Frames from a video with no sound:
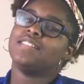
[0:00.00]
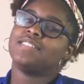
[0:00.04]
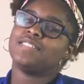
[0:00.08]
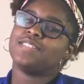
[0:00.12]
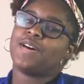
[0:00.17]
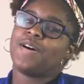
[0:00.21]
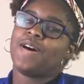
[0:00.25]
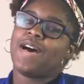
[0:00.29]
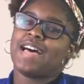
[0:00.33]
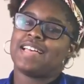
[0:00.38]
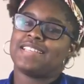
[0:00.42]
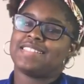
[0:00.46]

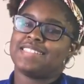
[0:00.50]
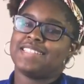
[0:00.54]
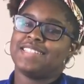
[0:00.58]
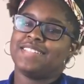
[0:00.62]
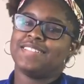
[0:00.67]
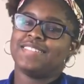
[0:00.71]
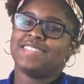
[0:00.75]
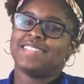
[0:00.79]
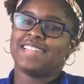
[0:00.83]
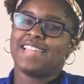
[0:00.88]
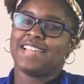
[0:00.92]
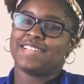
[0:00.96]
So I'll see
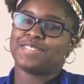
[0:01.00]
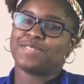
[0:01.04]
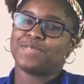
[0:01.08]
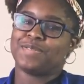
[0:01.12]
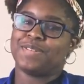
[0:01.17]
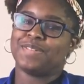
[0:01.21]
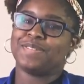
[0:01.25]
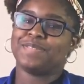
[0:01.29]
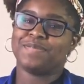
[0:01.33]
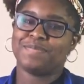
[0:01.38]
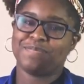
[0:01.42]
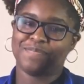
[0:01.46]
you in the next
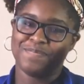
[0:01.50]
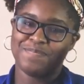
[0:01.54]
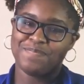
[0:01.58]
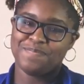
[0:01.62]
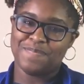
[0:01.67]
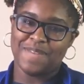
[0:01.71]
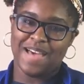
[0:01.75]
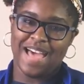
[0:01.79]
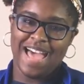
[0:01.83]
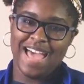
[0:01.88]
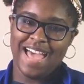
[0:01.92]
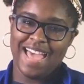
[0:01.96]
one.
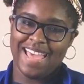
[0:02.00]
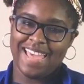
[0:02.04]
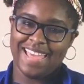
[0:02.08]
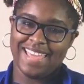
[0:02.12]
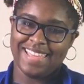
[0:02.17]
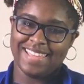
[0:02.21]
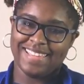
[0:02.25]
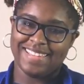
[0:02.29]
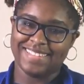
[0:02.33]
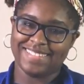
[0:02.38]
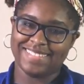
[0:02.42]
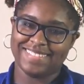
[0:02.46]

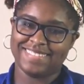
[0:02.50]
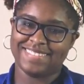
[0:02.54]
Bye.